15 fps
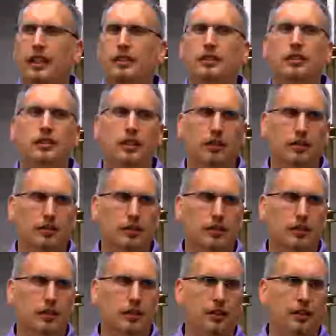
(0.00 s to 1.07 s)
get your children
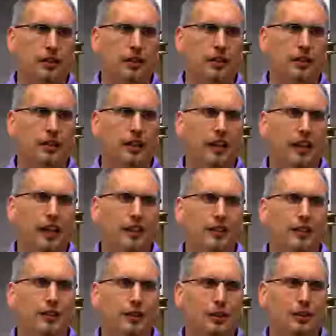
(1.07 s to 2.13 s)
to church and
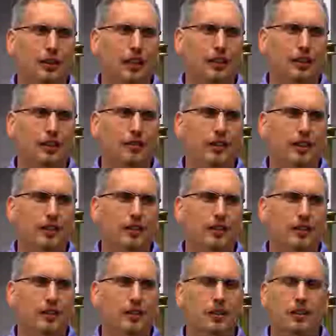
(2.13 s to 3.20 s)
to the church activities.